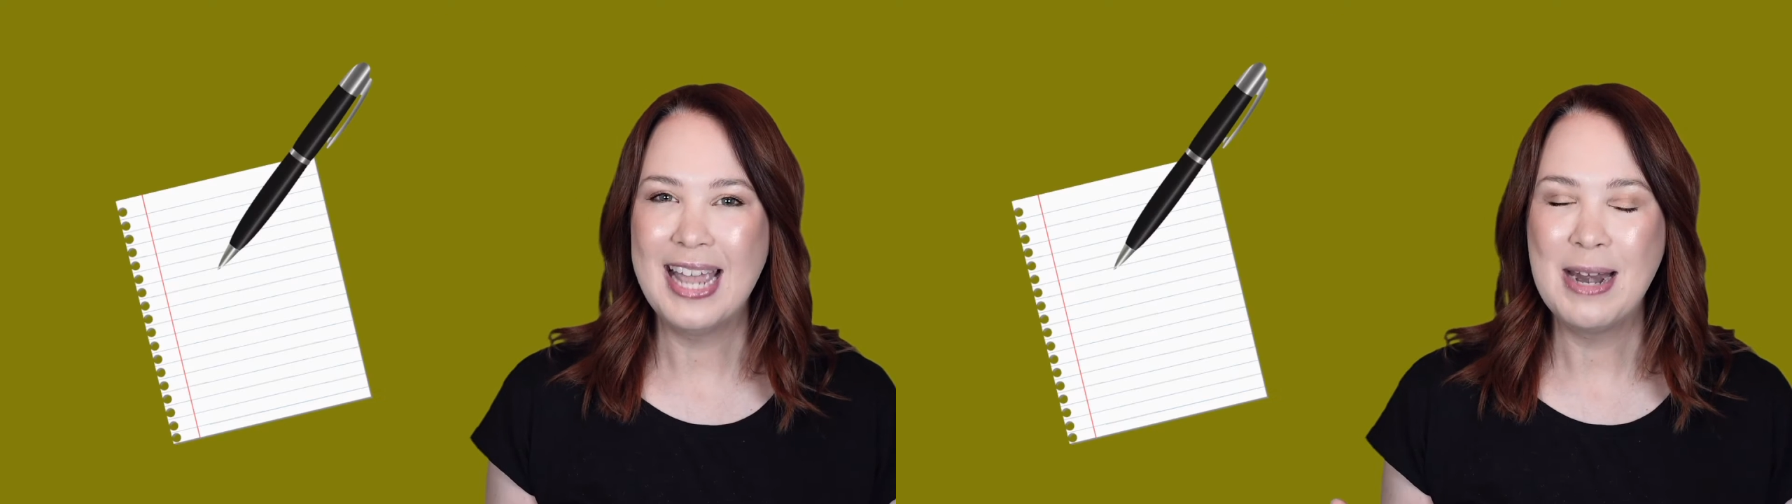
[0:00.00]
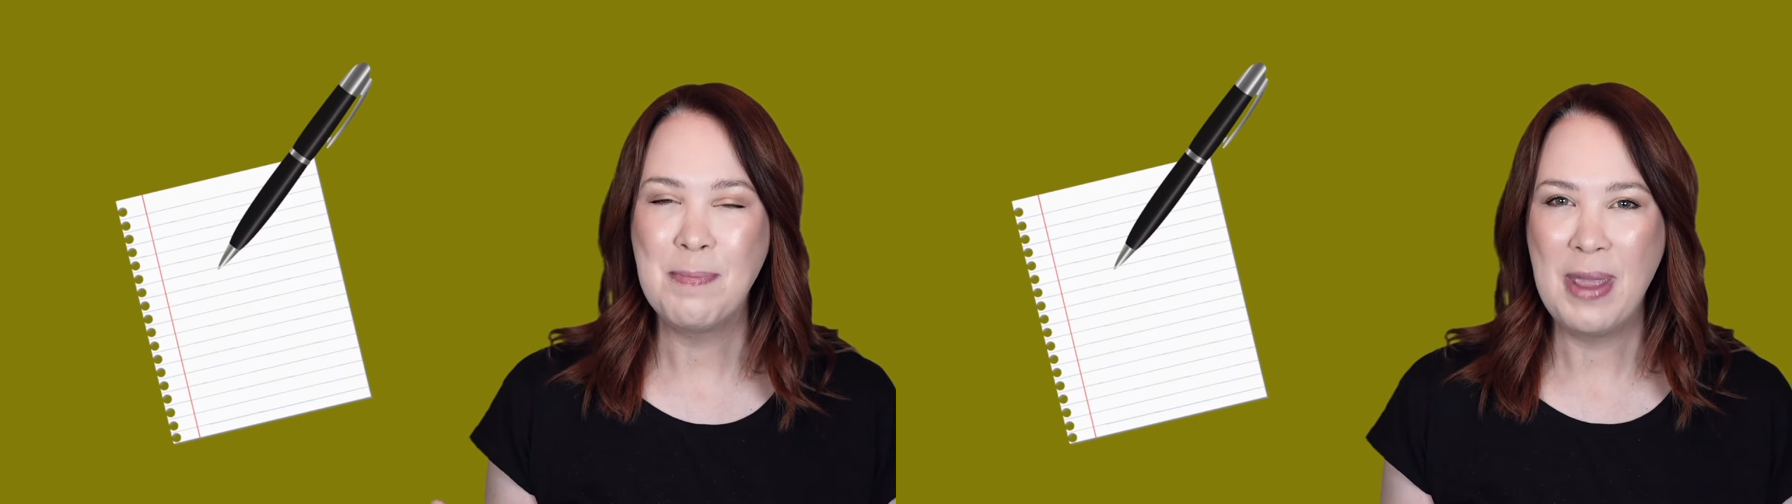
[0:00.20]

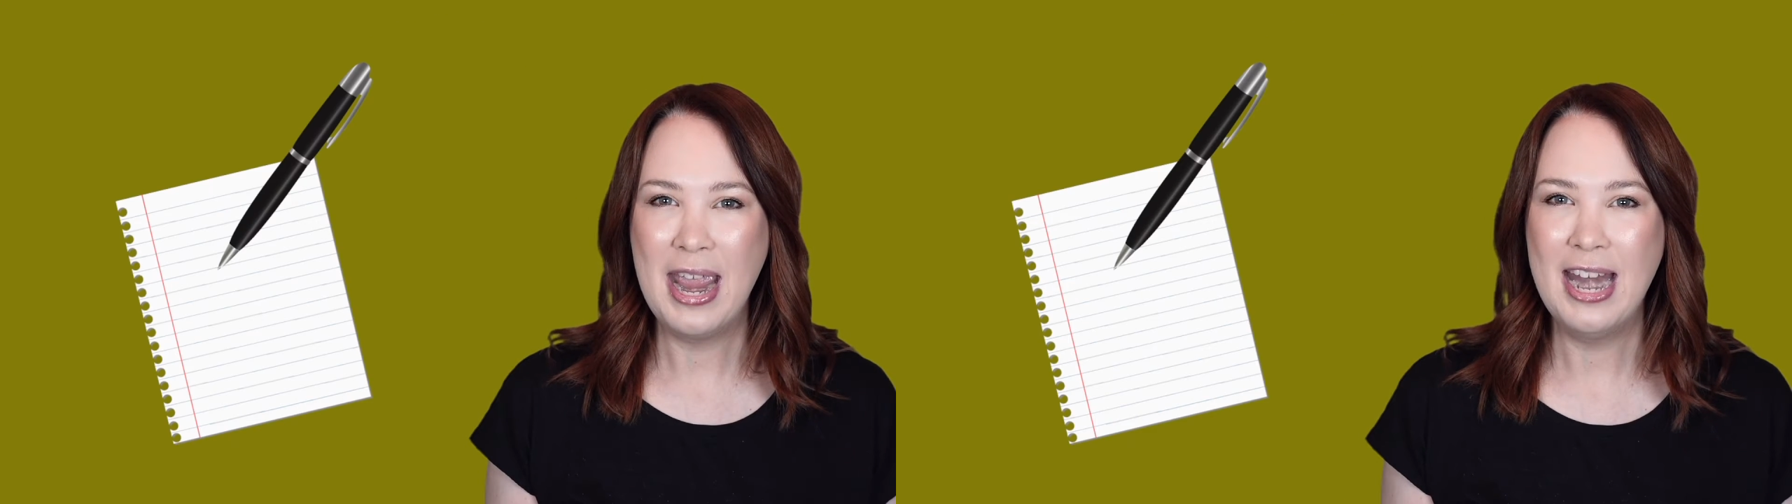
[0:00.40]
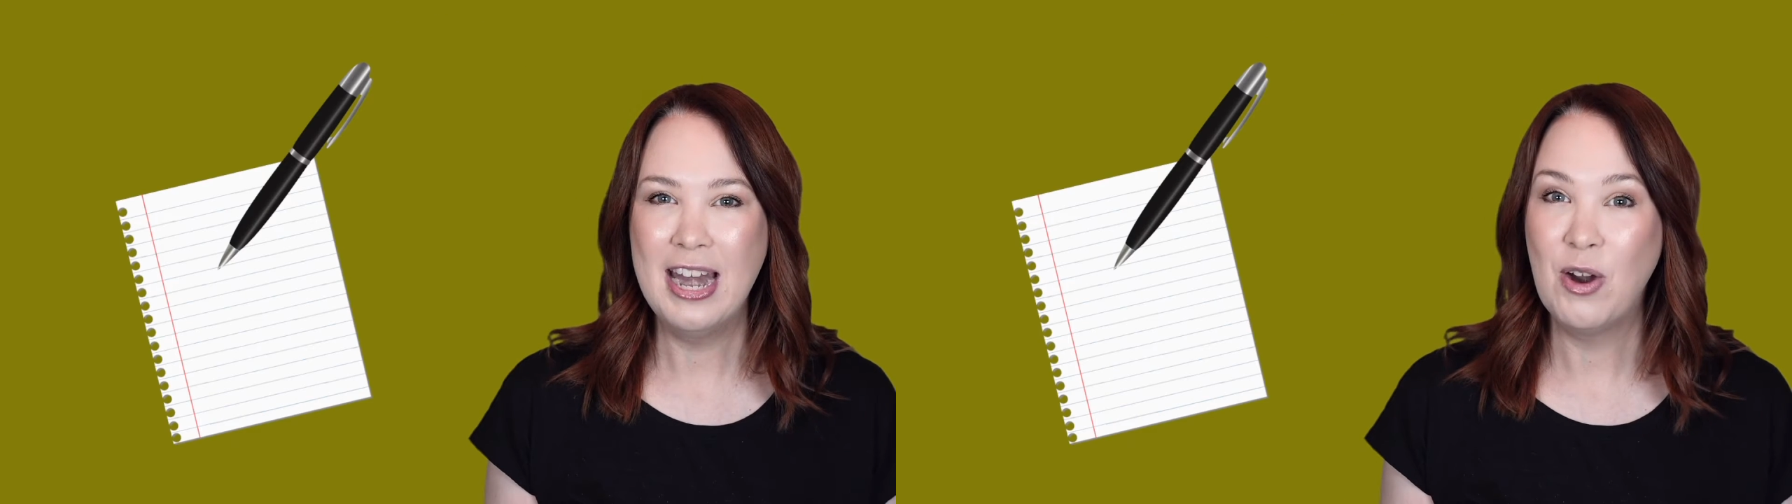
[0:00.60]
and
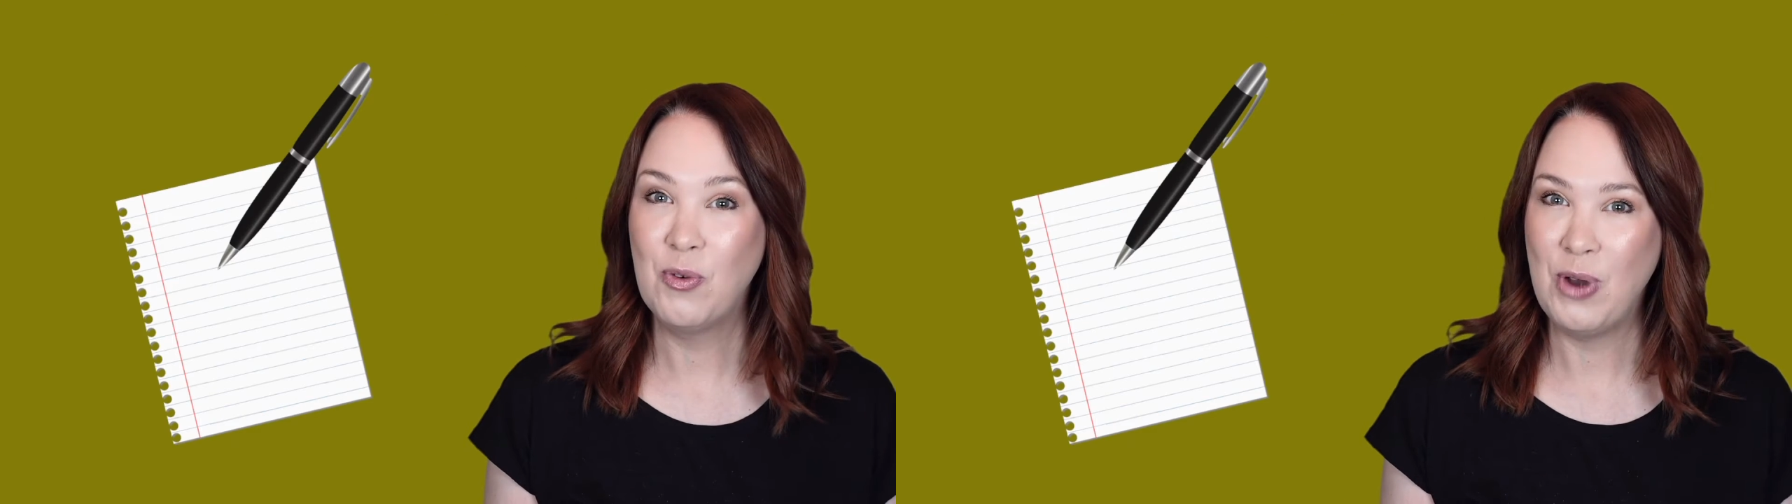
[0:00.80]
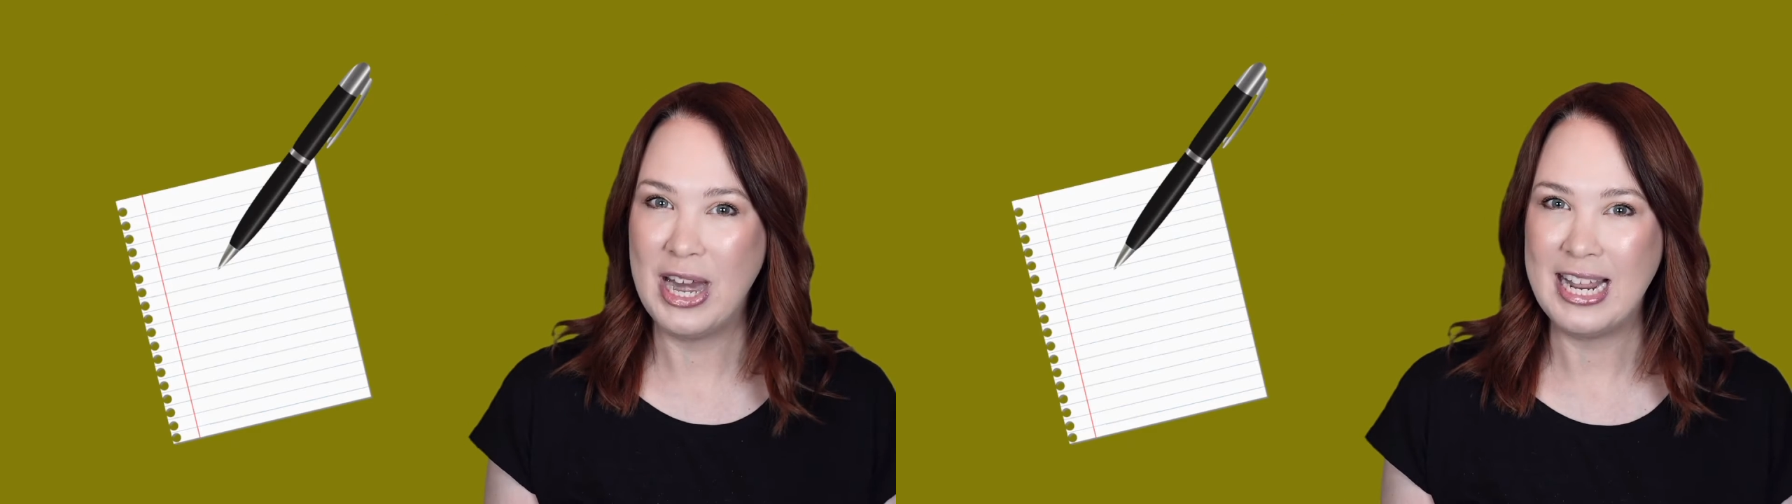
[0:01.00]
pen
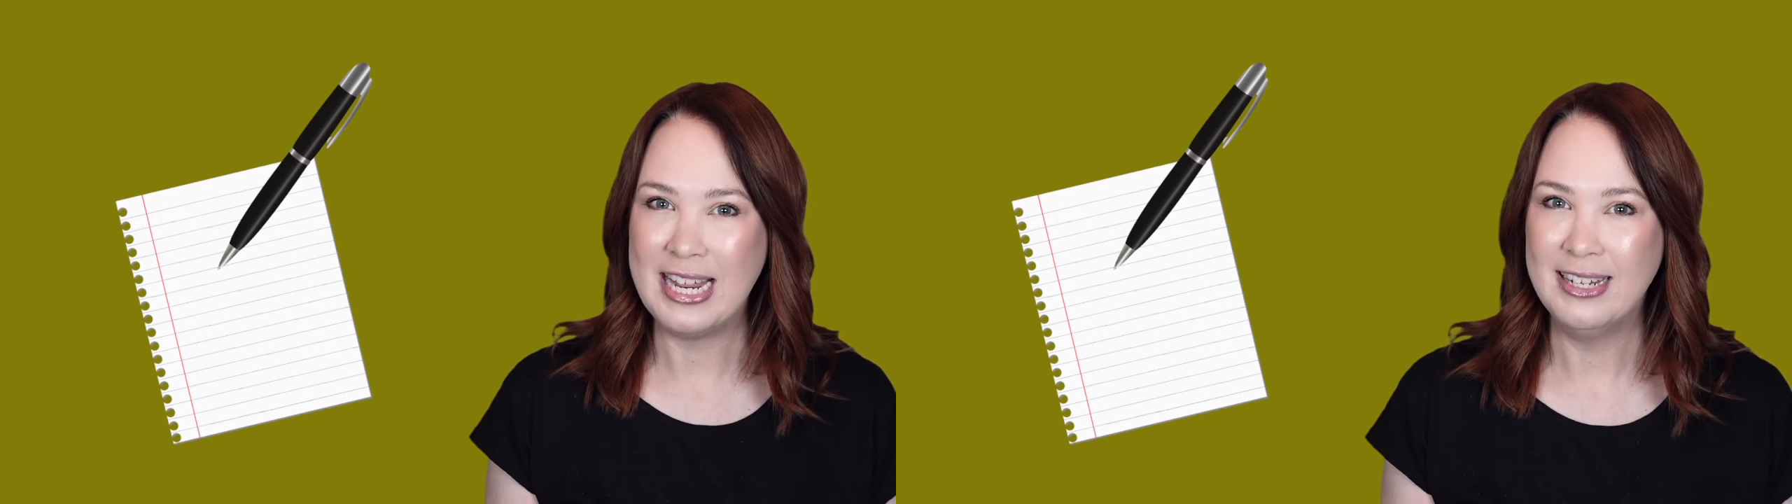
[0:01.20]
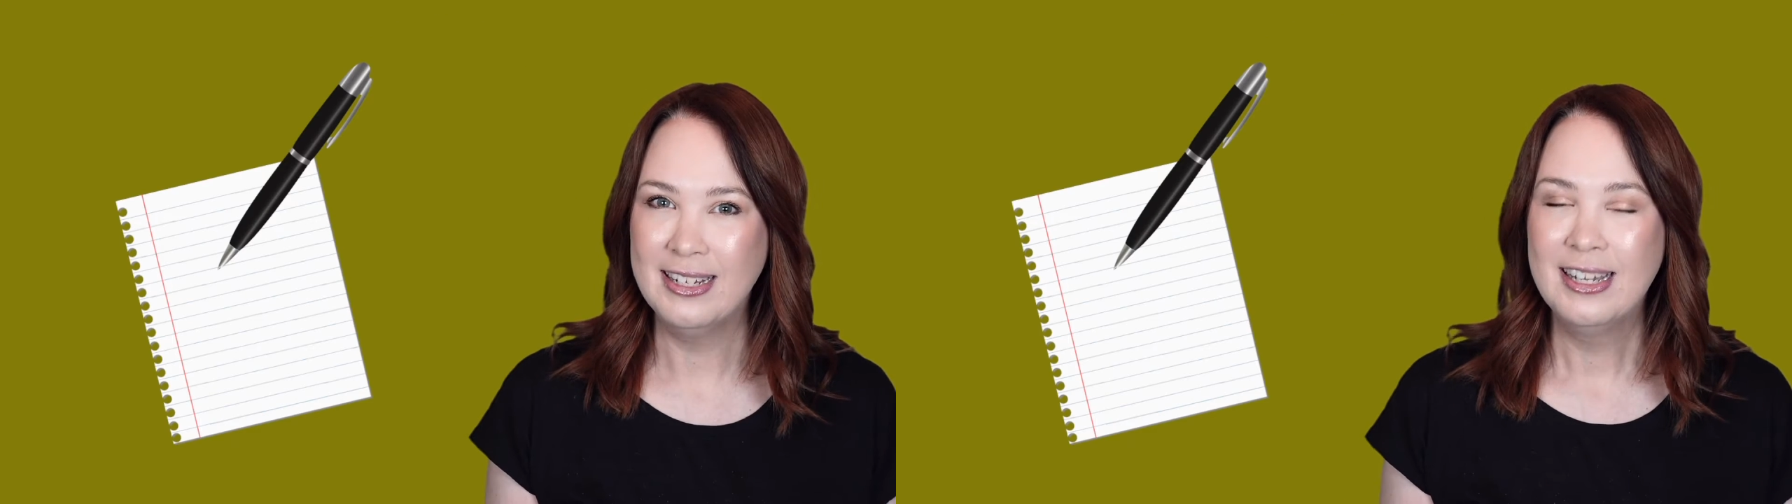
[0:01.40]
ready